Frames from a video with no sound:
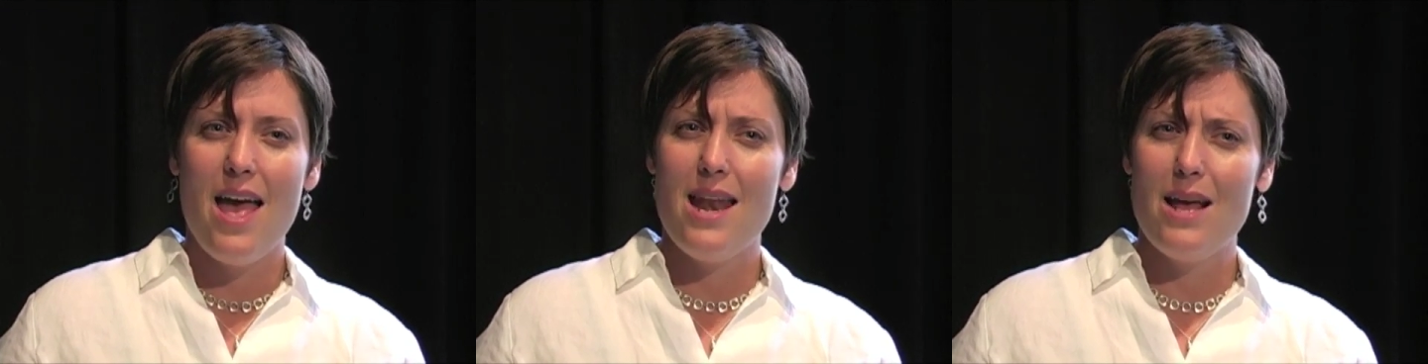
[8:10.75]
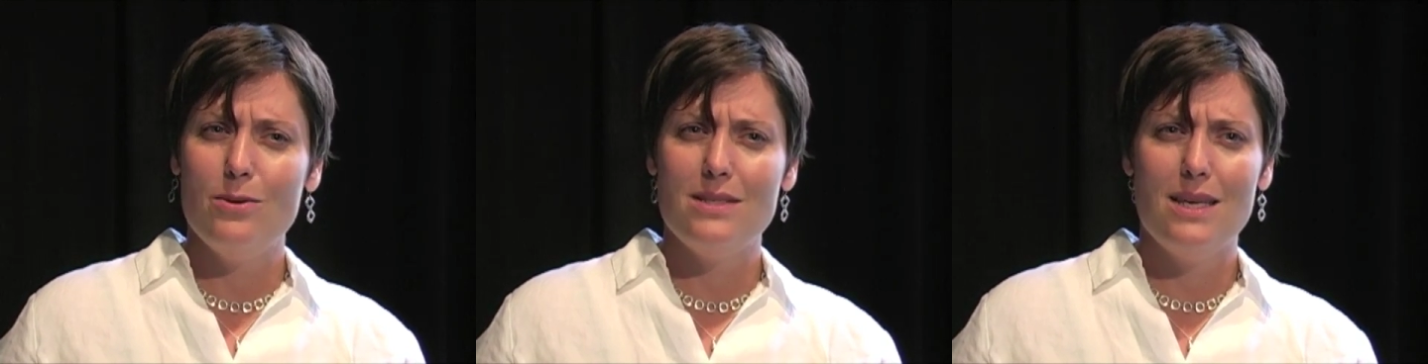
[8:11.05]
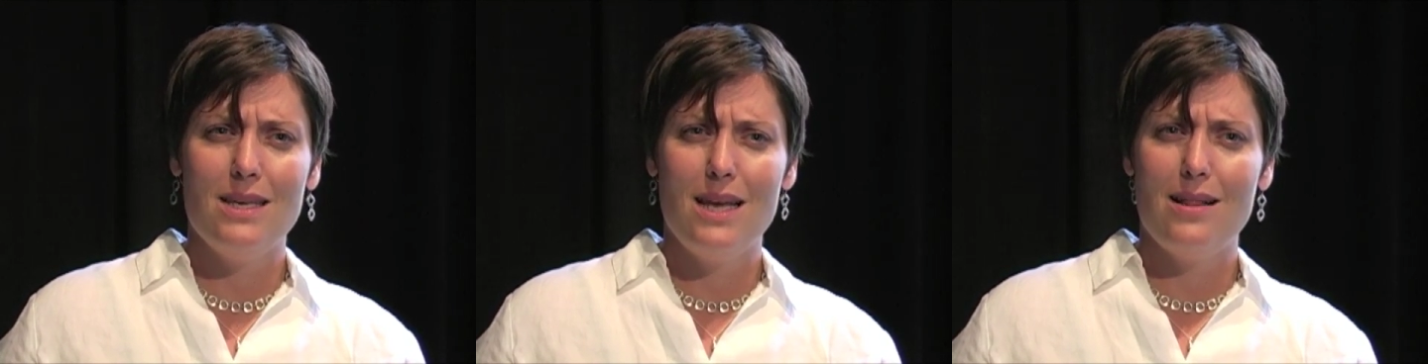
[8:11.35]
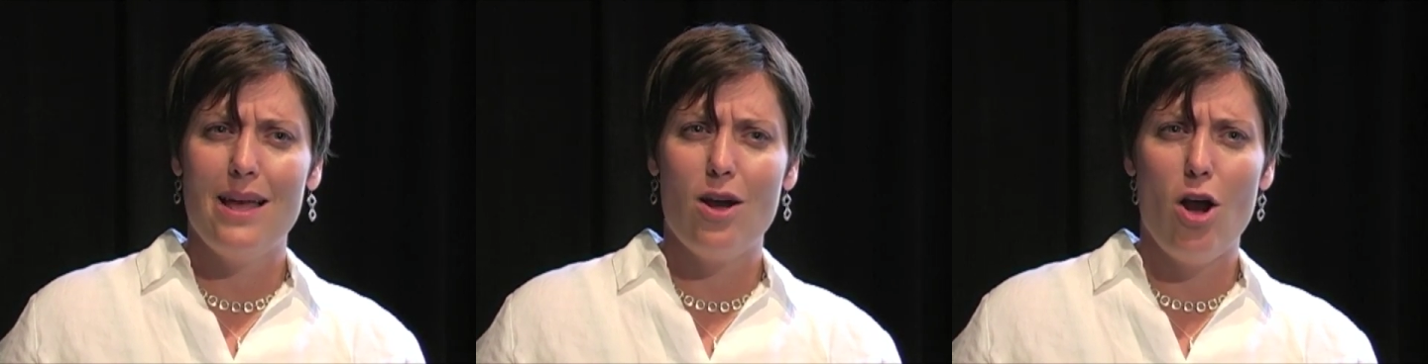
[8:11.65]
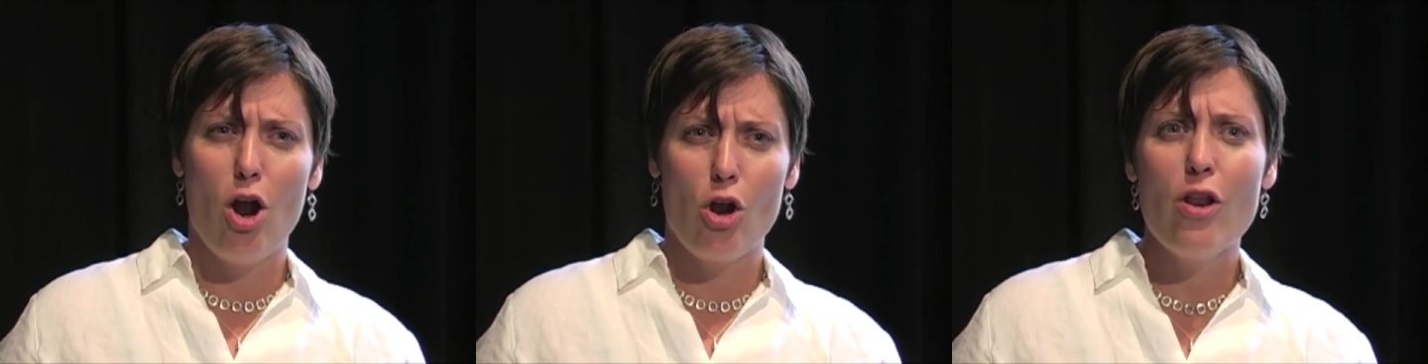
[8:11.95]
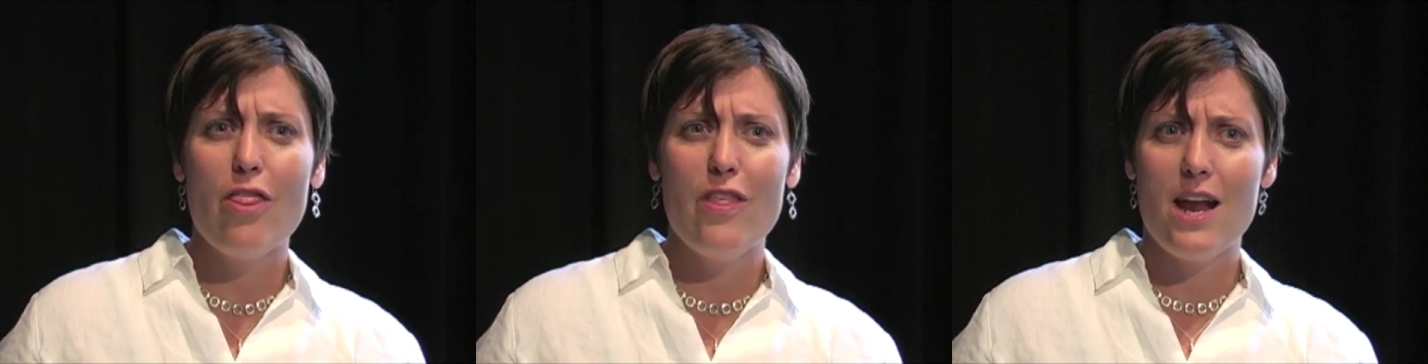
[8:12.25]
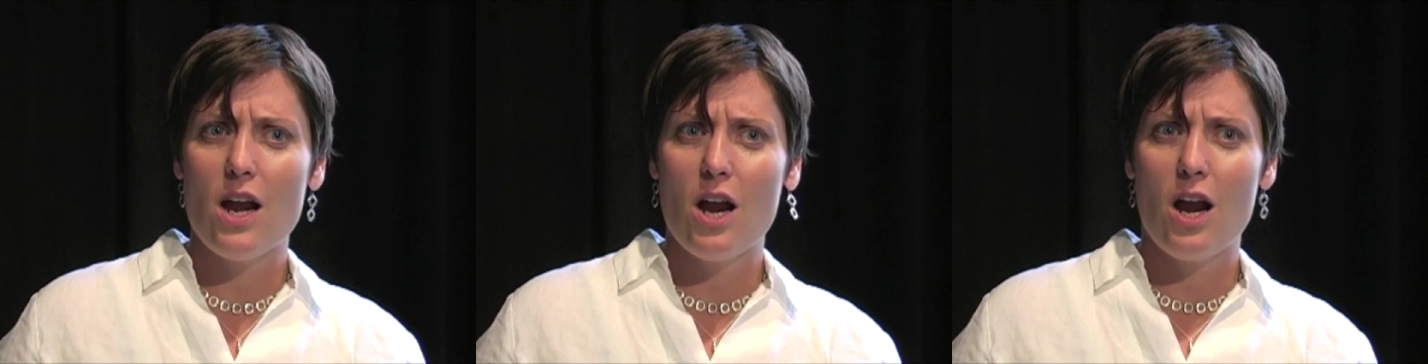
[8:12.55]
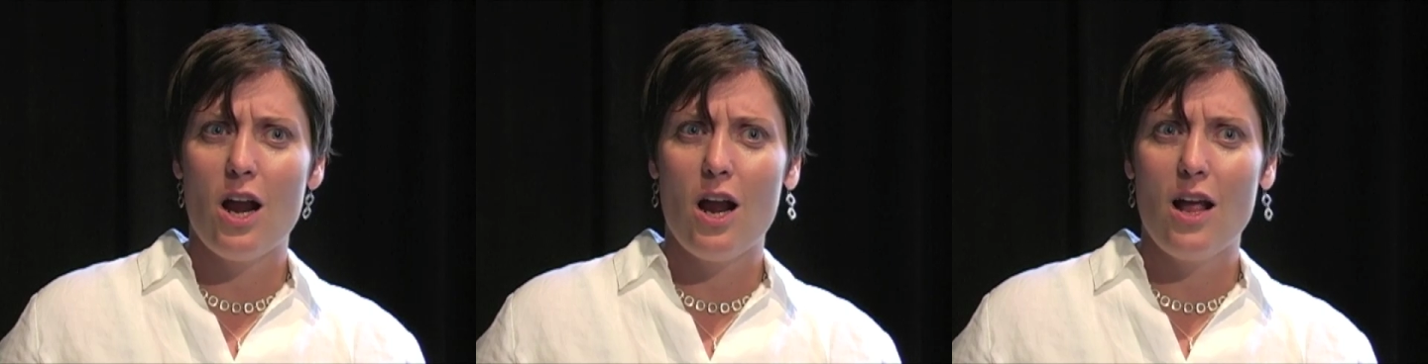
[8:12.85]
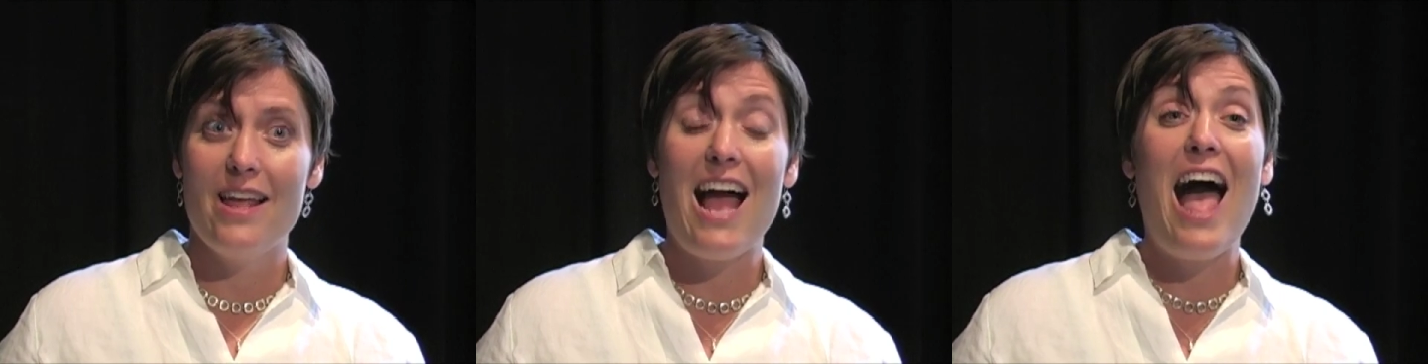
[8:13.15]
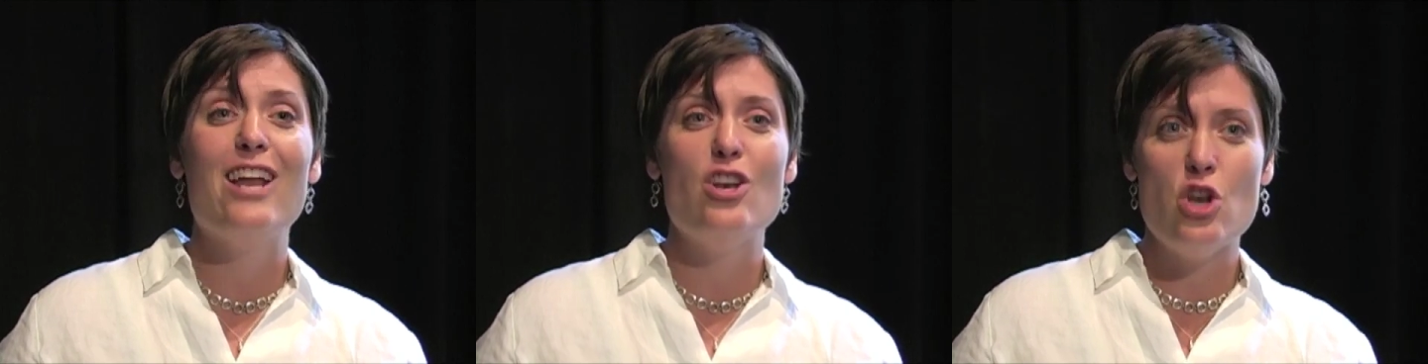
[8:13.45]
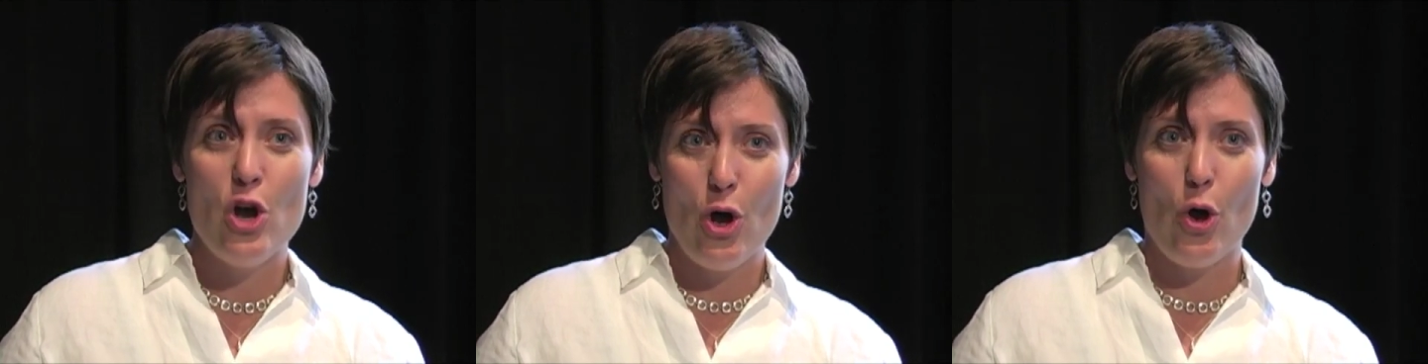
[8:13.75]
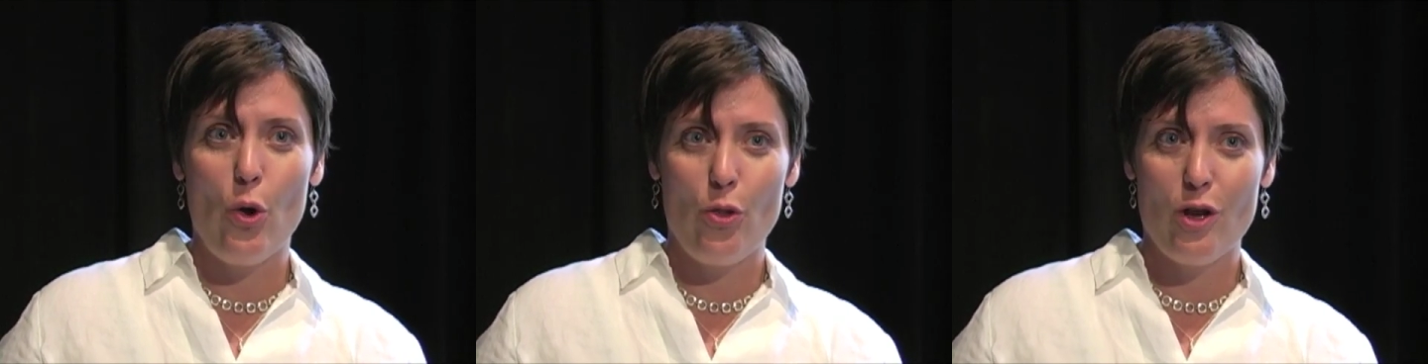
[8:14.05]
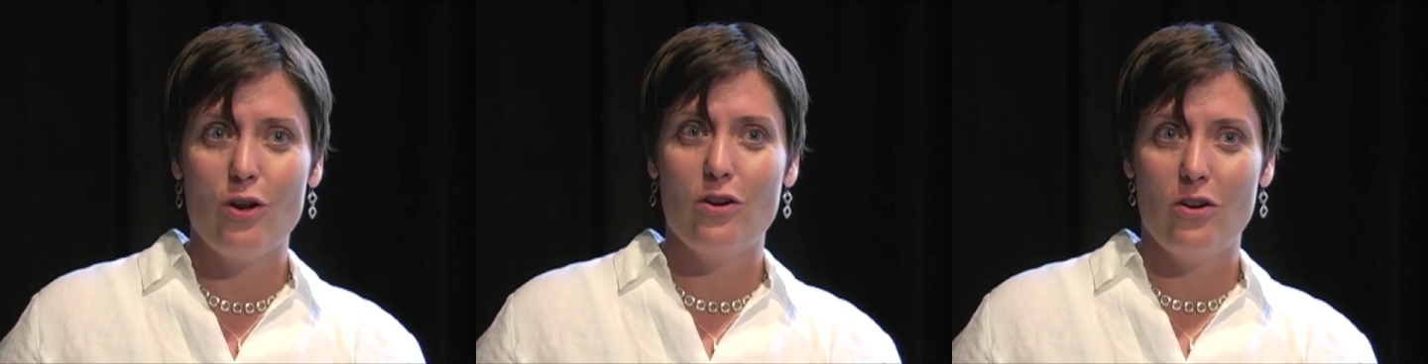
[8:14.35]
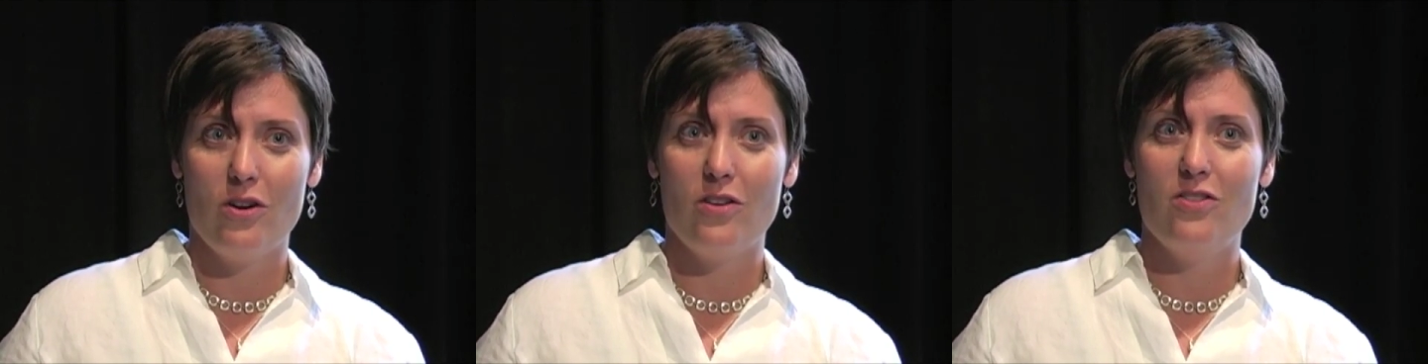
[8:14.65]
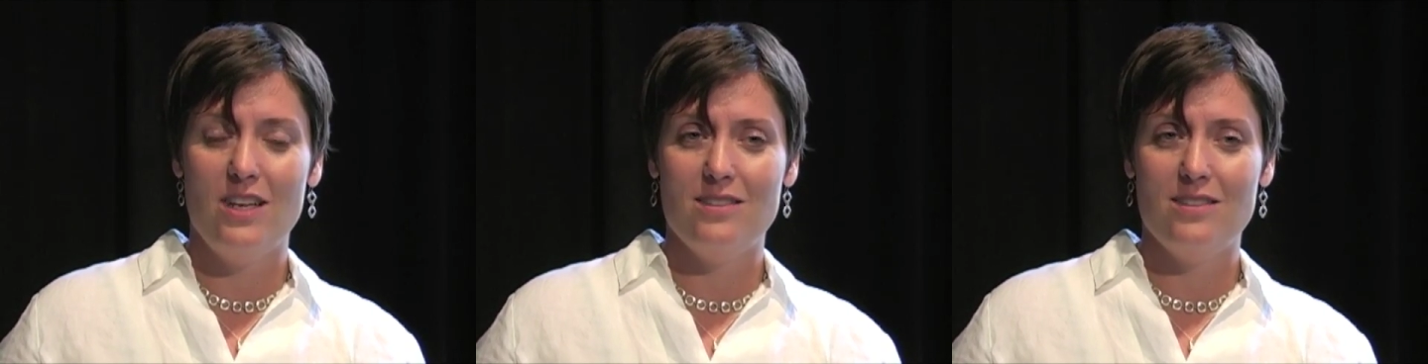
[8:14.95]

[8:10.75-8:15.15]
and I was thinking like, aren't there, like I know there